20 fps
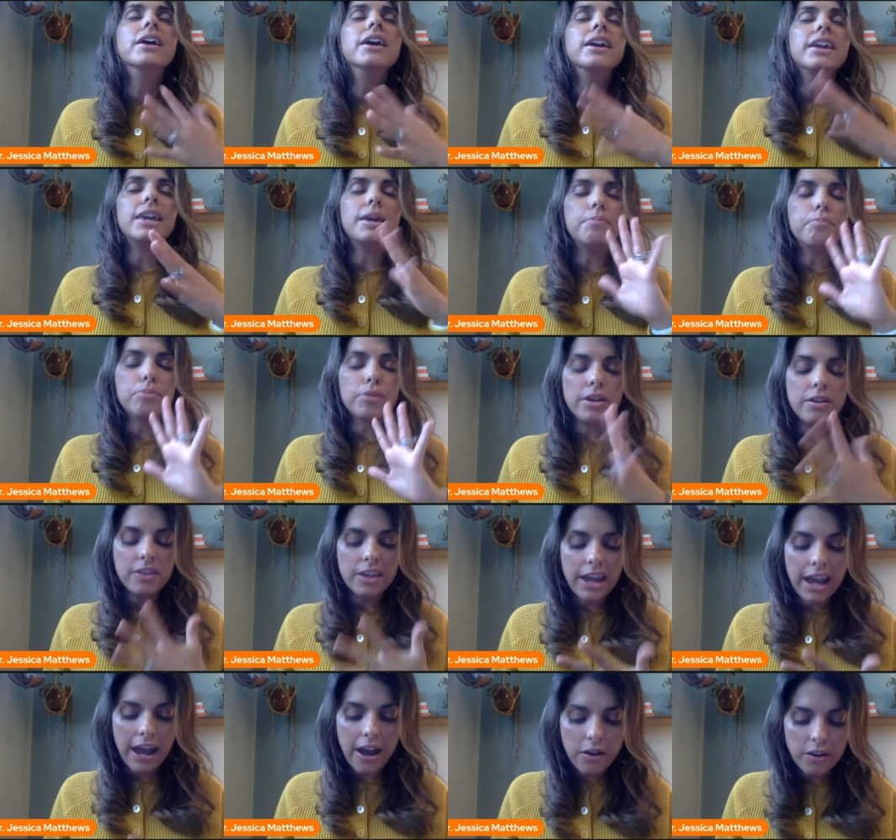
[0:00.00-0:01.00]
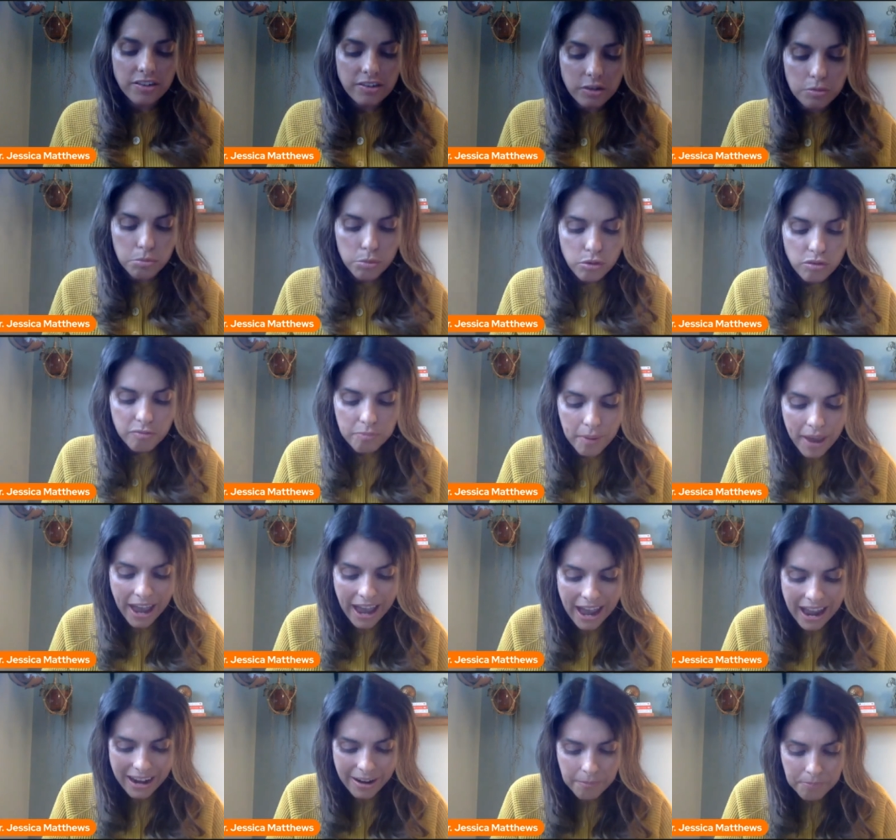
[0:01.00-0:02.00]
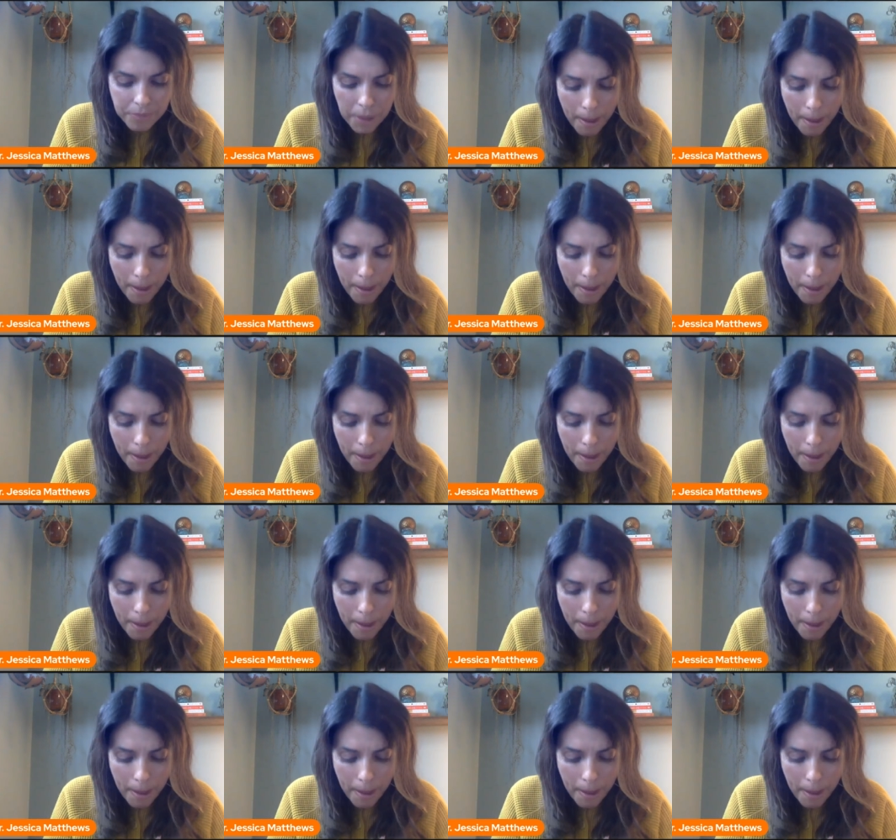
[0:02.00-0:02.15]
Keep breathing out as you move back.